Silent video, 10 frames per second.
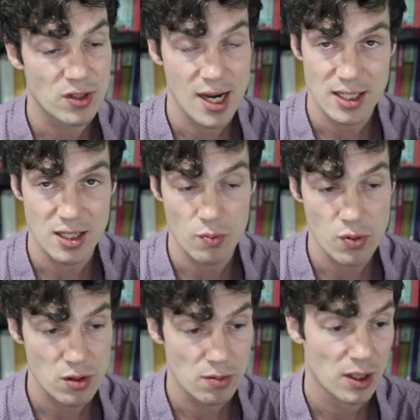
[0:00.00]
text
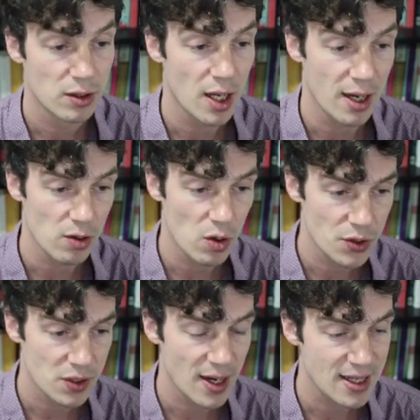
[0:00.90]
input,
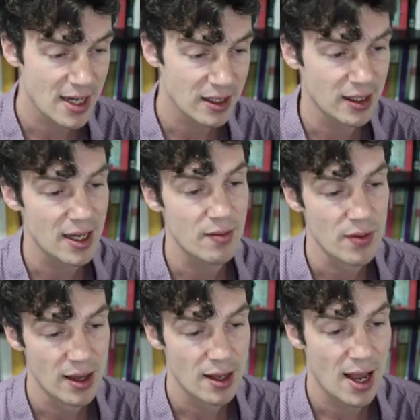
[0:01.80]
also add that in there,
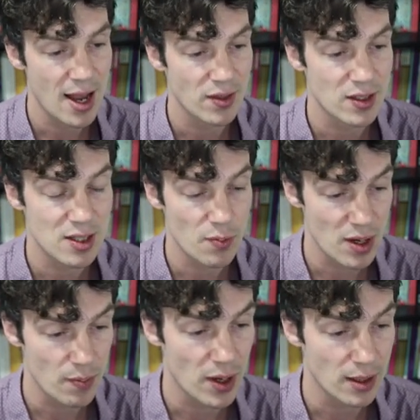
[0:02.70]
and the
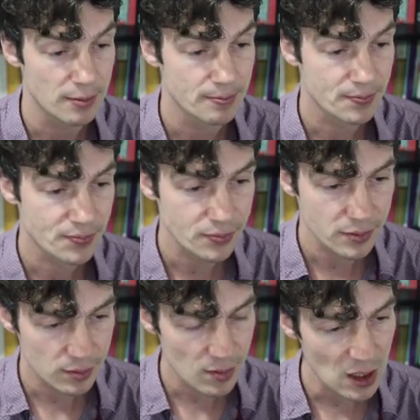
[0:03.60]
submit button.
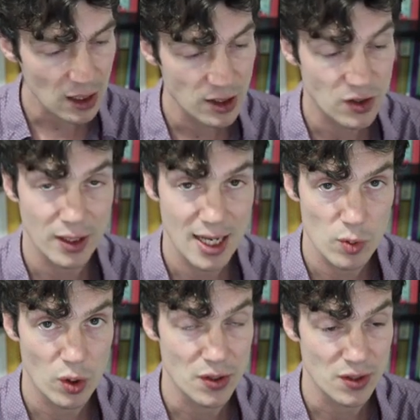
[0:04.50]
So the
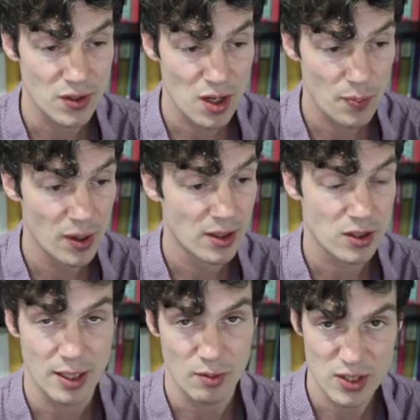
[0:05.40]
label goes on top,
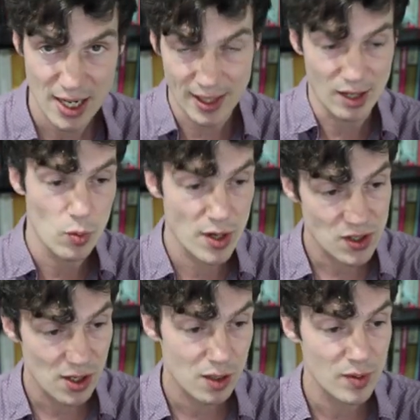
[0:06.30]
just like we're saying, like a Word
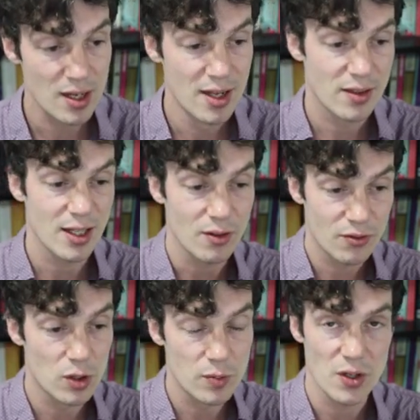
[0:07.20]
document, then the
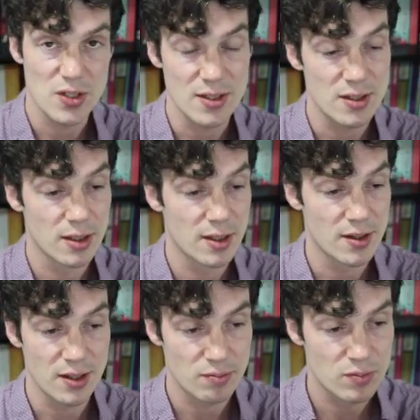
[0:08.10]
form goes on, then
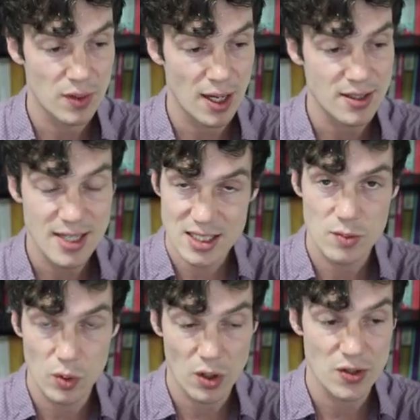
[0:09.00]
the text
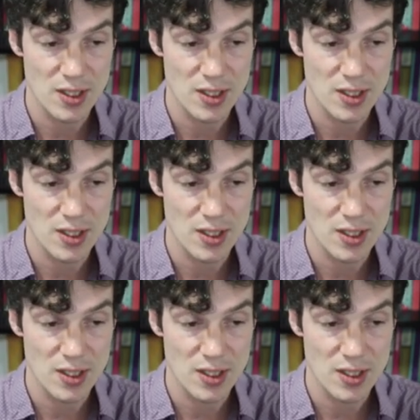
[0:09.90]
input goes